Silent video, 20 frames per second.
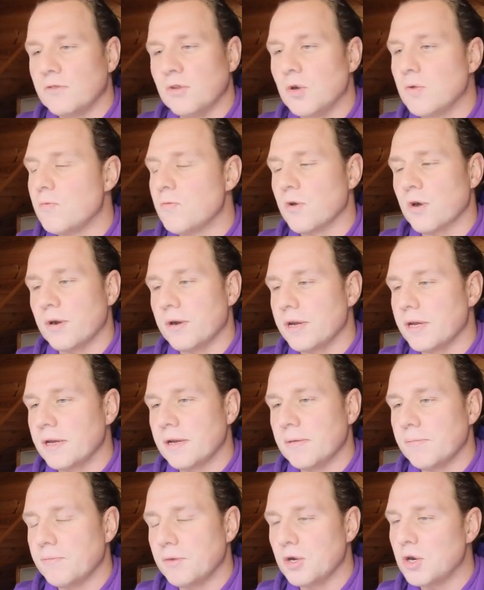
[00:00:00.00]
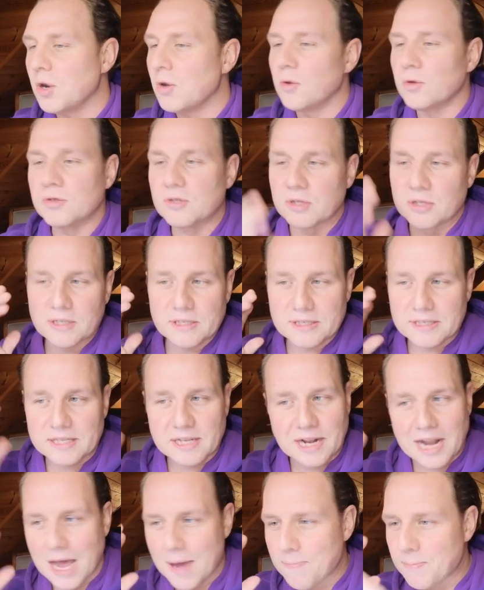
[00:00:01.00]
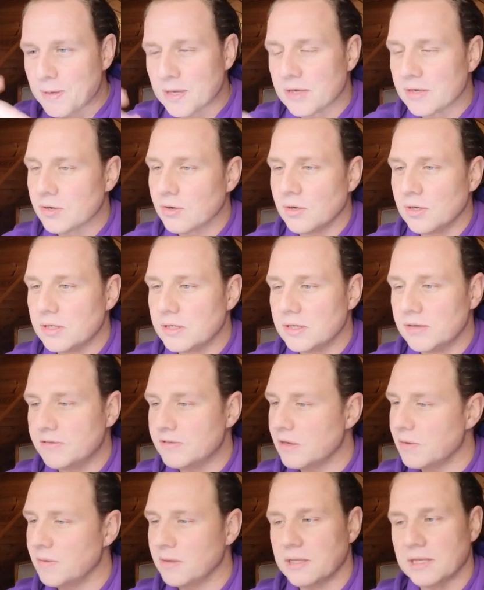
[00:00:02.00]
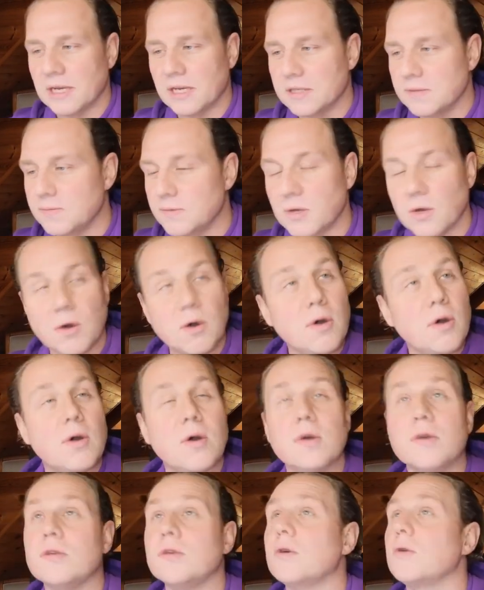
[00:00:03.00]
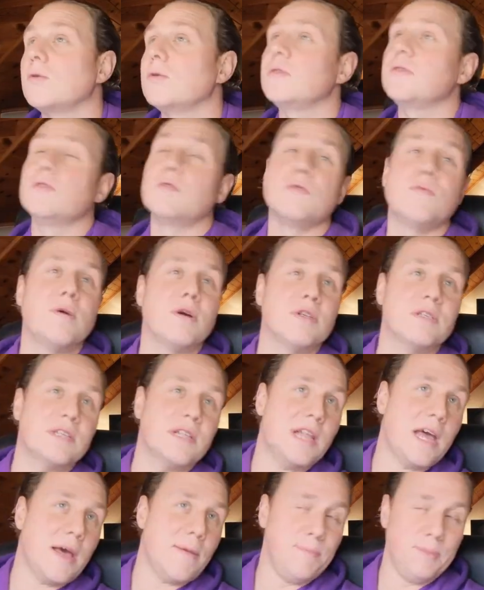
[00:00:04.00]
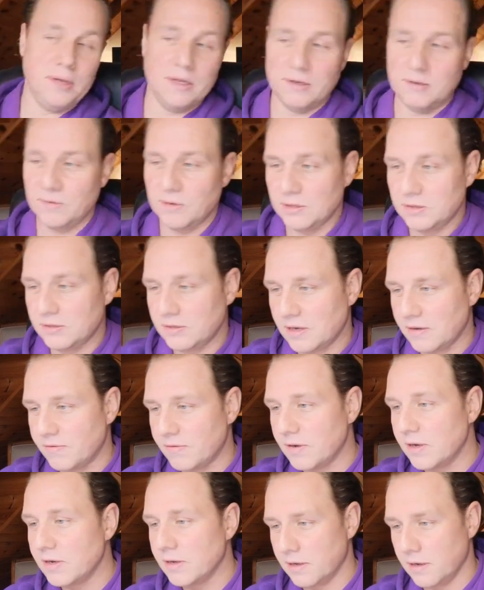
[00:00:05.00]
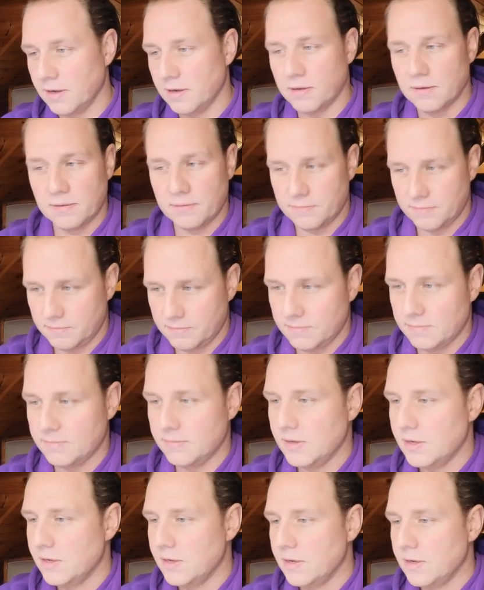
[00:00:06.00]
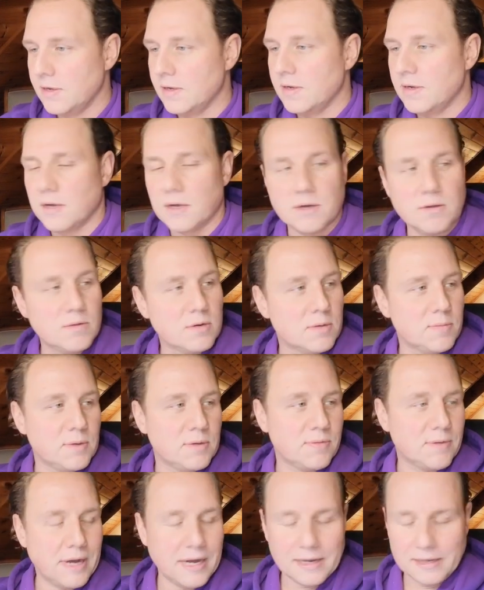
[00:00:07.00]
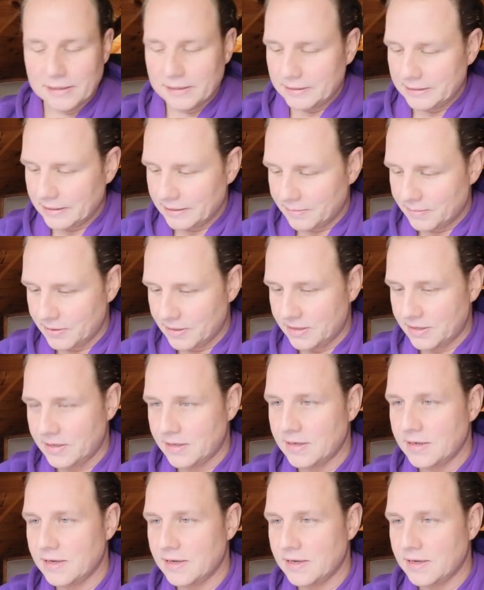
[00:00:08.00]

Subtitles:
Don't worry. Also the slapping noise. If someone tells me, it's too much slapping and whatsoever. I don't want to be violent here, but